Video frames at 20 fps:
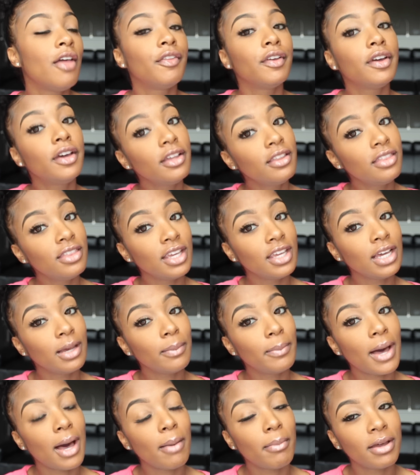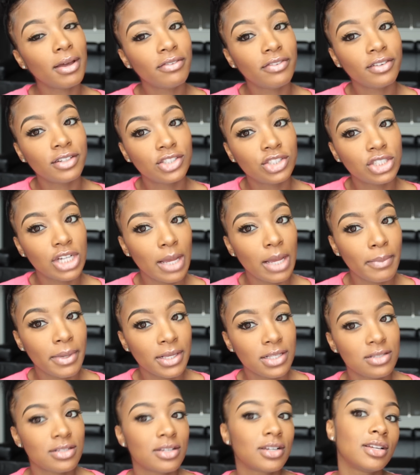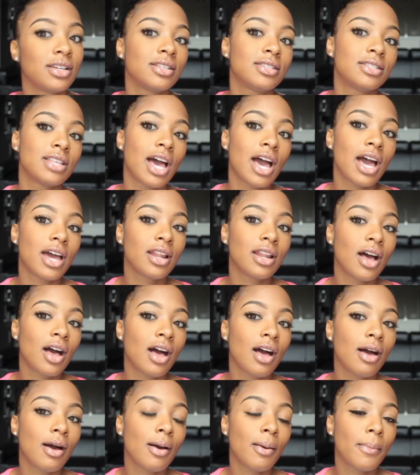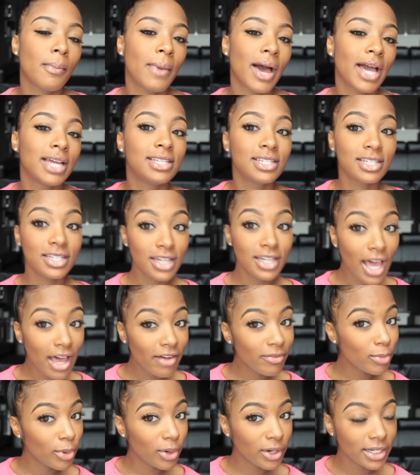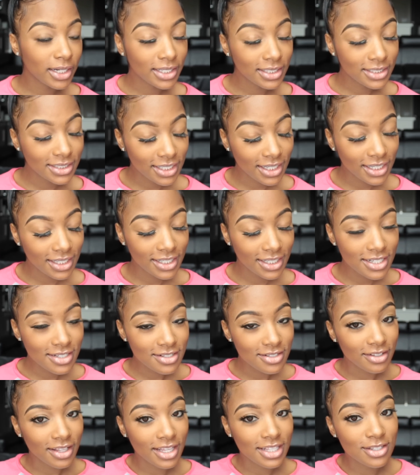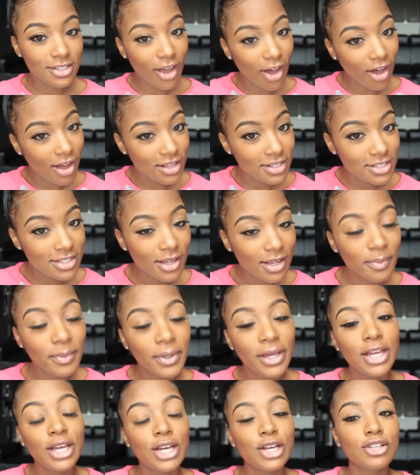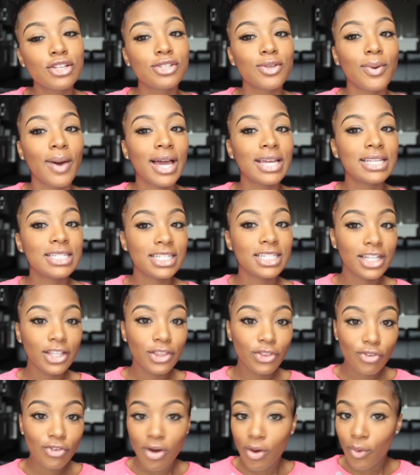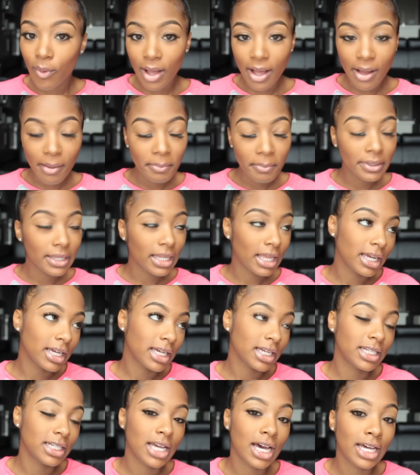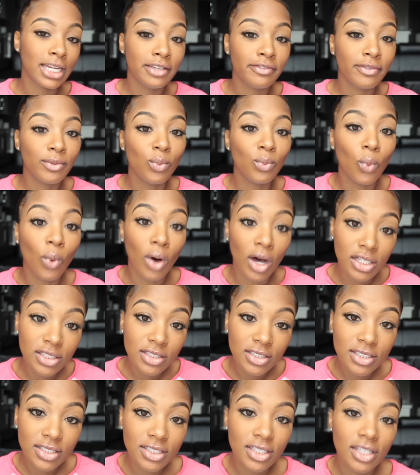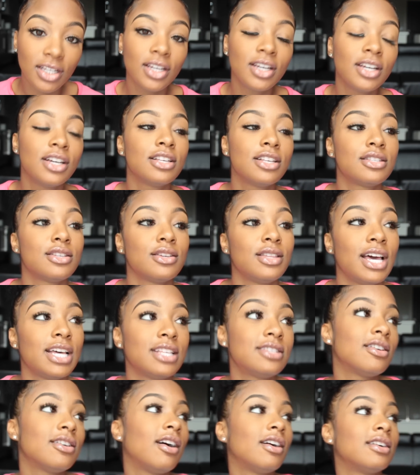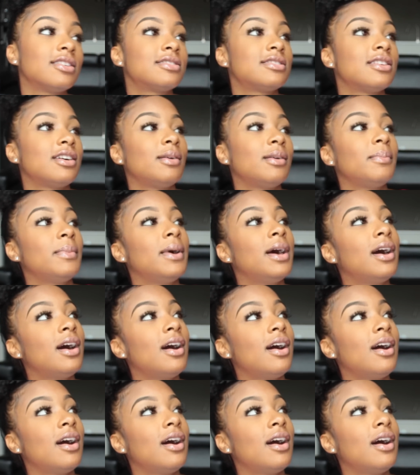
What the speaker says: The good thing about my first trimester is that I didn't have morning sickness, so that's awesome. So I didn't throw up, like not even once, so that's awesome.